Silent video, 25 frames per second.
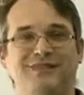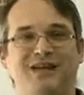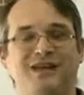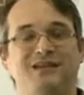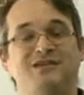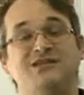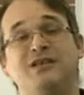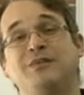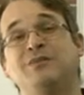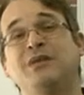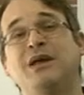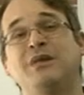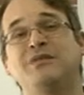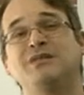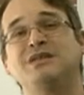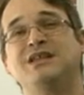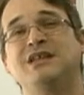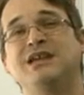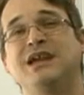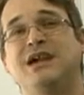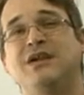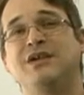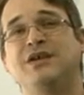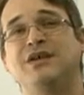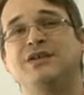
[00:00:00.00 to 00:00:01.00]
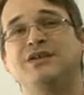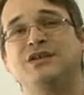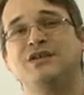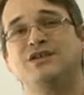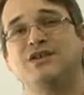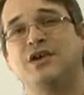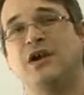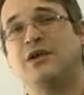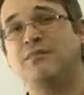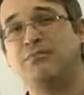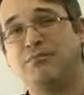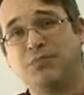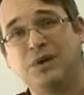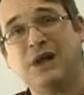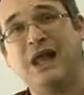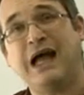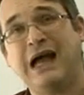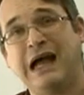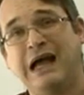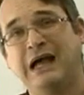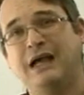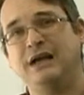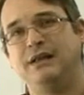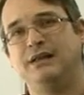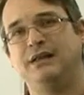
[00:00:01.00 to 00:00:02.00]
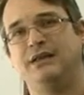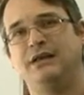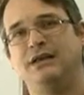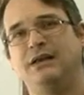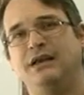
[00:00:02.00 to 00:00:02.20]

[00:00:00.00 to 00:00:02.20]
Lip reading: Sometimes the characters are implied